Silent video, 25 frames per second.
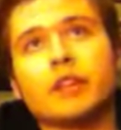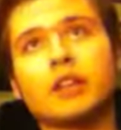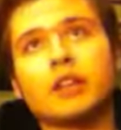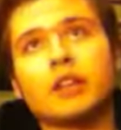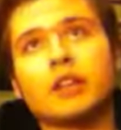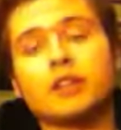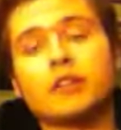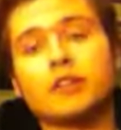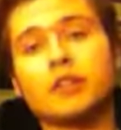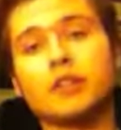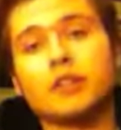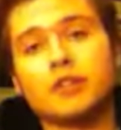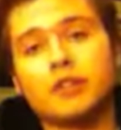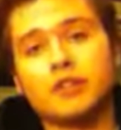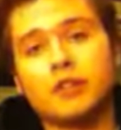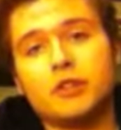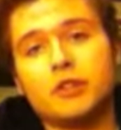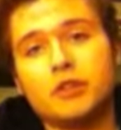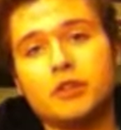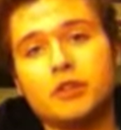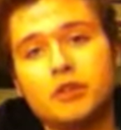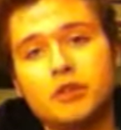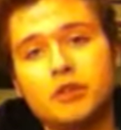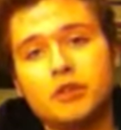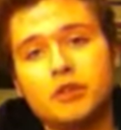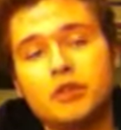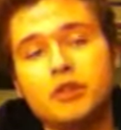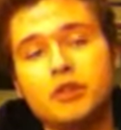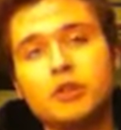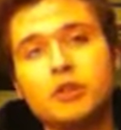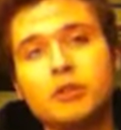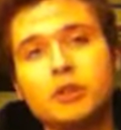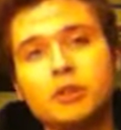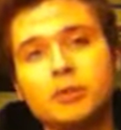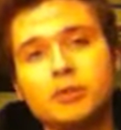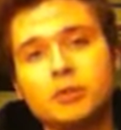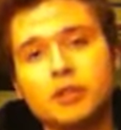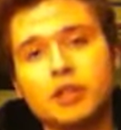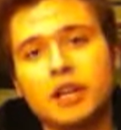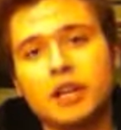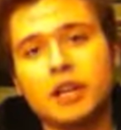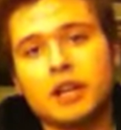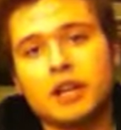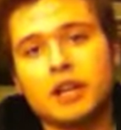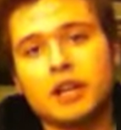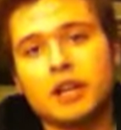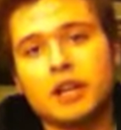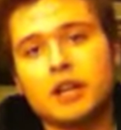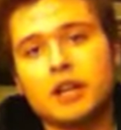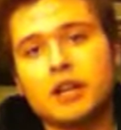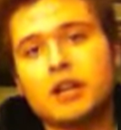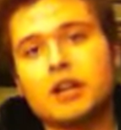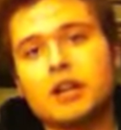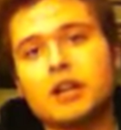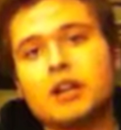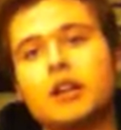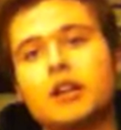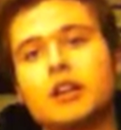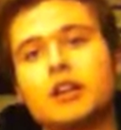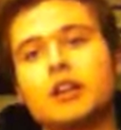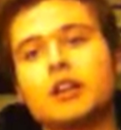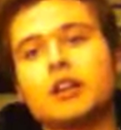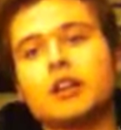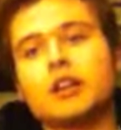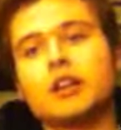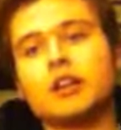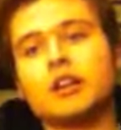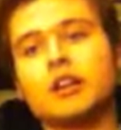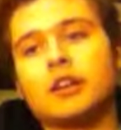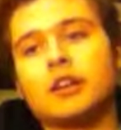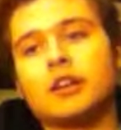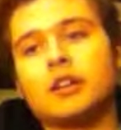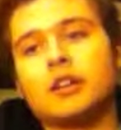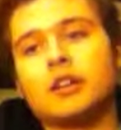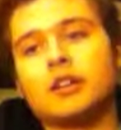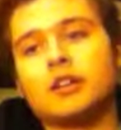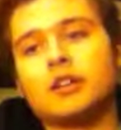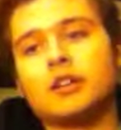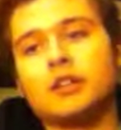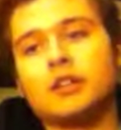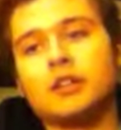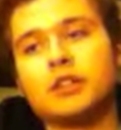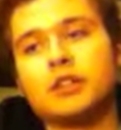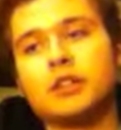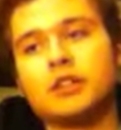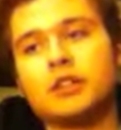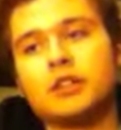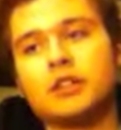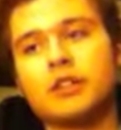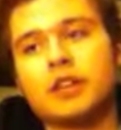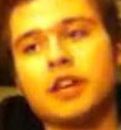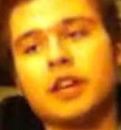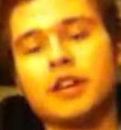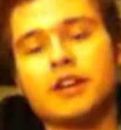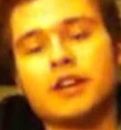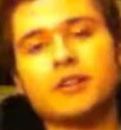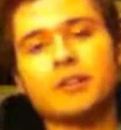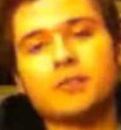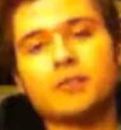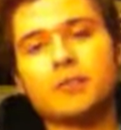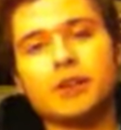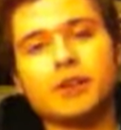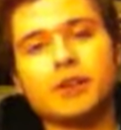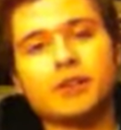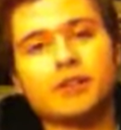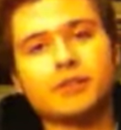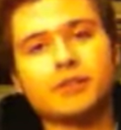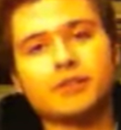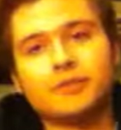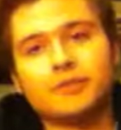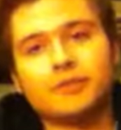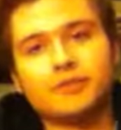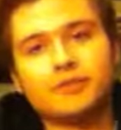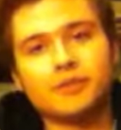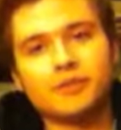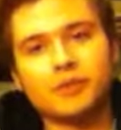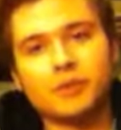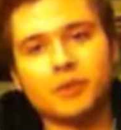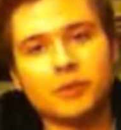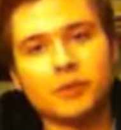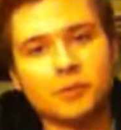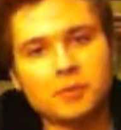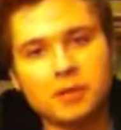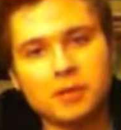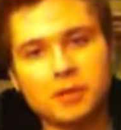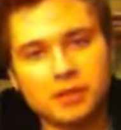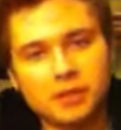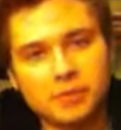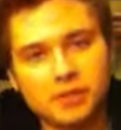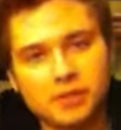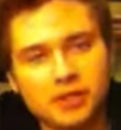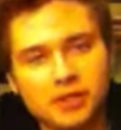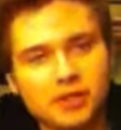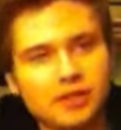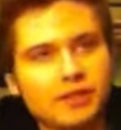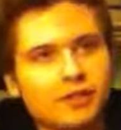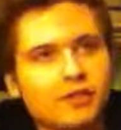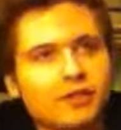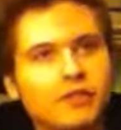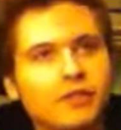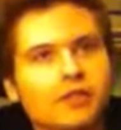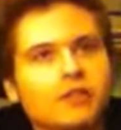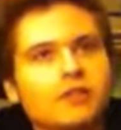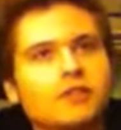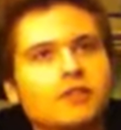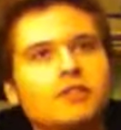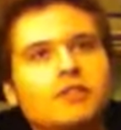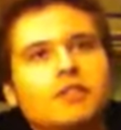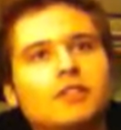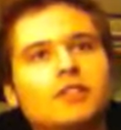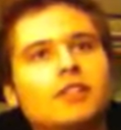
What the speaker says: if you're a newer player, and you really don't care about what people think of you,